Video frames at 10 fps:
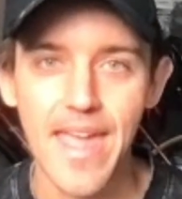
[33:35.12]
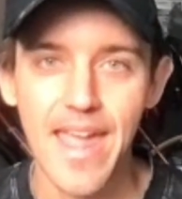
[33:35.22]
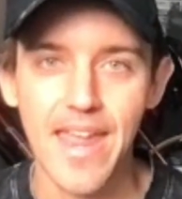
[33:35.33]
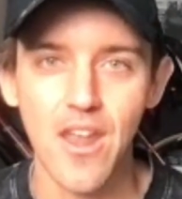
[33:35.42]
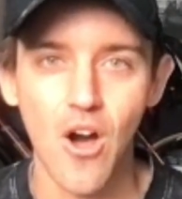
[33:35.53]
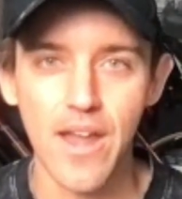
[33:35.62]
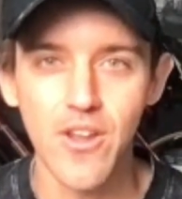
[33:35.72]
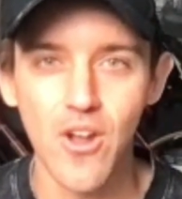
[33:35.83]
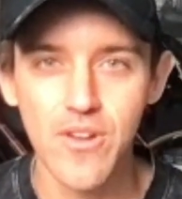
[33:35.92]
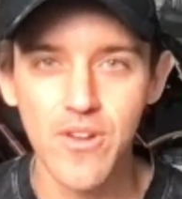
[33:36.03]
And I
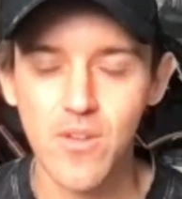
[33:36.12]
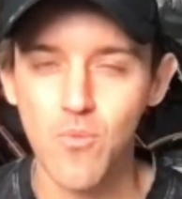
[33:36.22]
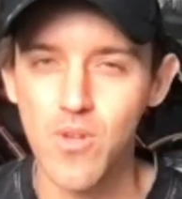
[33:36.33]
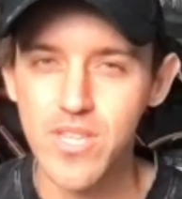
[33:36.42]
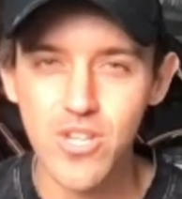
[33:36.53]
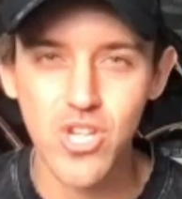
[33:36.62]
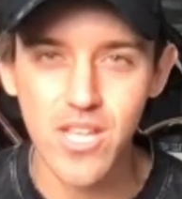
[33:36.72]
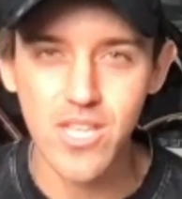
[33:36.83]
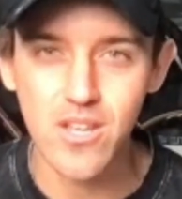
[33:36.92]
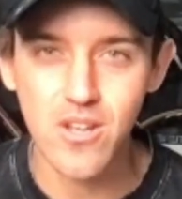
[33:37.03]
noticed it wasn't
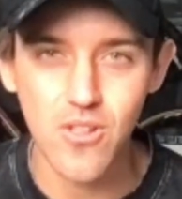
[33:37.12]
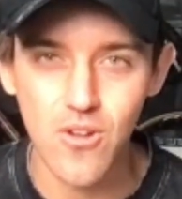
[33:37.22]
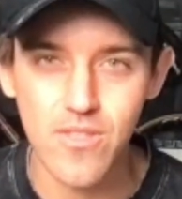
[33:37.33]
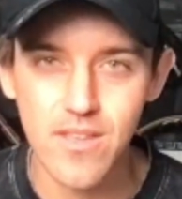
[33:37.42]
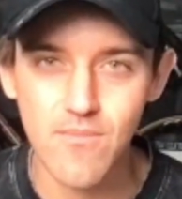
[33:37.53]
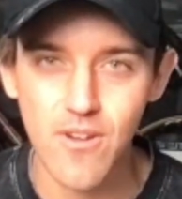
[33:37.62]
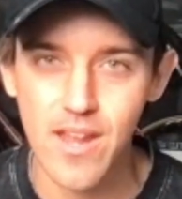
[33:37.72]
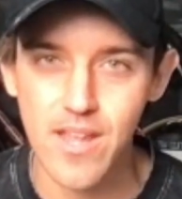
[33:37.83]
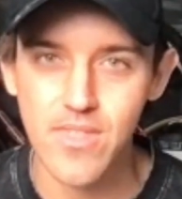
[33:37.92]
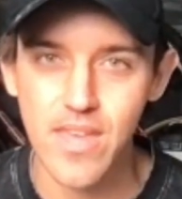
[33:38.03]
just the clothing
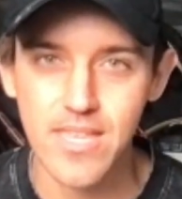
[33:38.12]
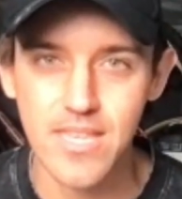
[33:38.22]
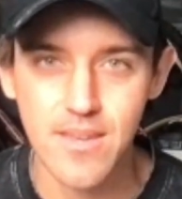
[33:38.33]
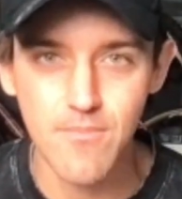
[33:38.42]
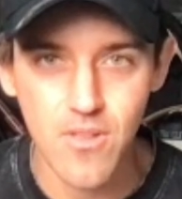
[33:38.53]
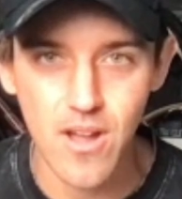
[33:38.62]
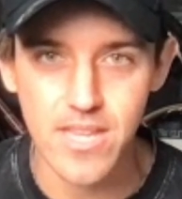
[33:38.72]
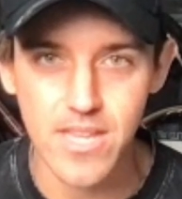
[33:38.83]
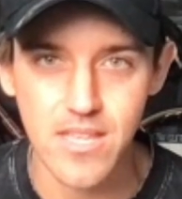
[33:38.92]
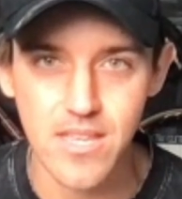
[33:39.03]
brand that
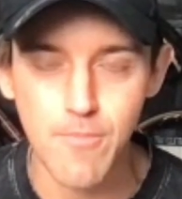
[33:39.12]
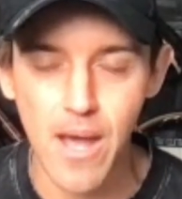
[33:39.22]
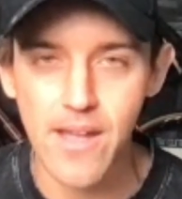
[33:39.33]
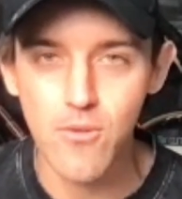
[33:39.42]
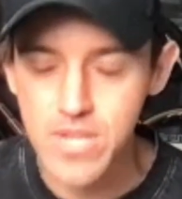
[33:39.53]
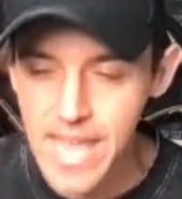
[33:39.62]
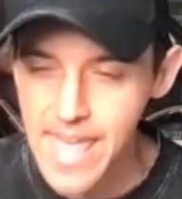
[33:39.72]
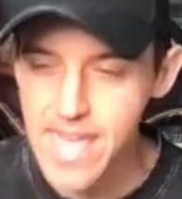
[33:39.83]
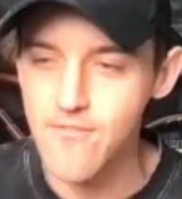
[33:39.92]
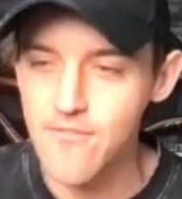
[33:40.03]
symbolized this, but it was
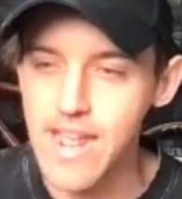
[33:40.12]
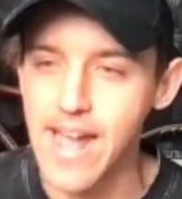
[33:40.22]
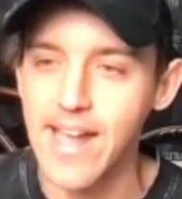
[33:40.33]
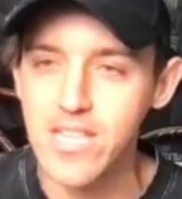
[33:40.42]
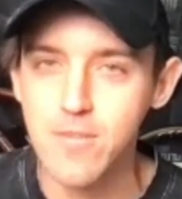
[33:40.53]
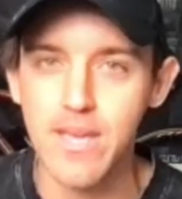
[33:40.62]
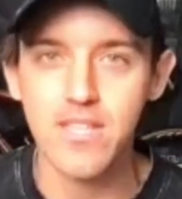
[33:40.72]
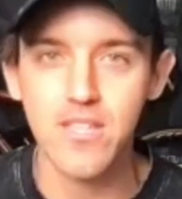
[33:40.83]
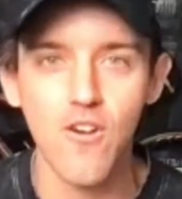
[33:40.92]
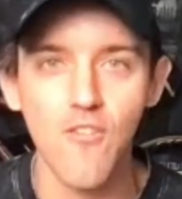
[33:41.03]
every
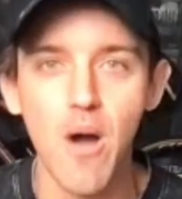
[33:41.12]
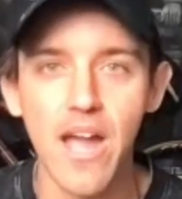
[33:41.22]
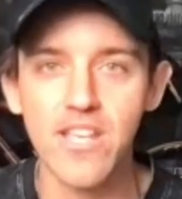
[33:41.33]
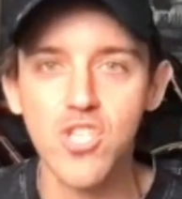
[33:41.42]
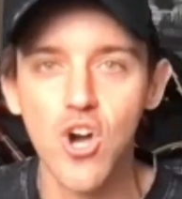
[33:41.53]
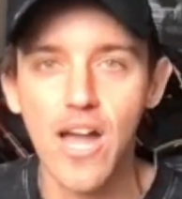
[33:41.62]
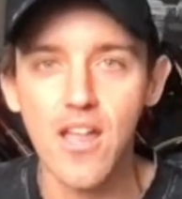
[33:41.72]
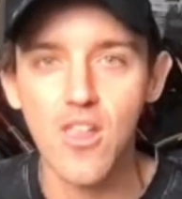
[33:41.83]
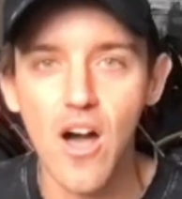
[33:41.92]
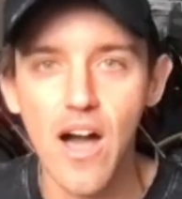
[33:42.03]
aspect of my
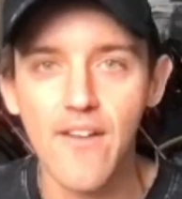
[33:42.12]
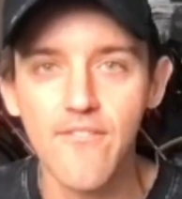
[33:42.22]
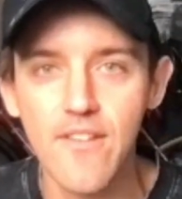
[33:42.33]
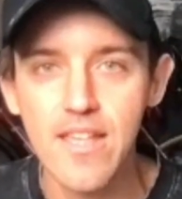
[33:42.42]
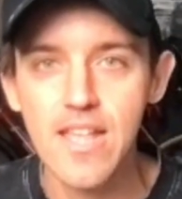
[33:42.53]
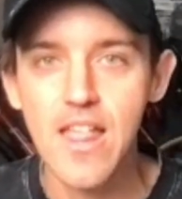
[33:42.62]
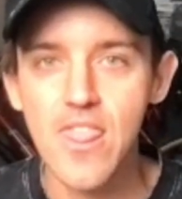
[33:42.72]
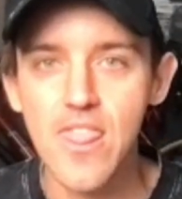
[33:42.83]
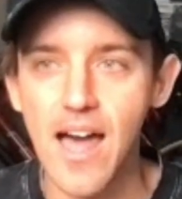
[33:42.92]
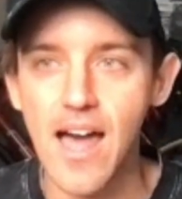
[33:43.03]
entire life,
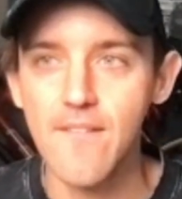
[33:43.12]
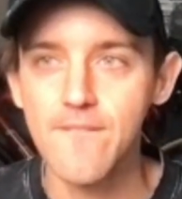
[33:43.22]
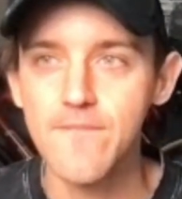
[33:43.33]
that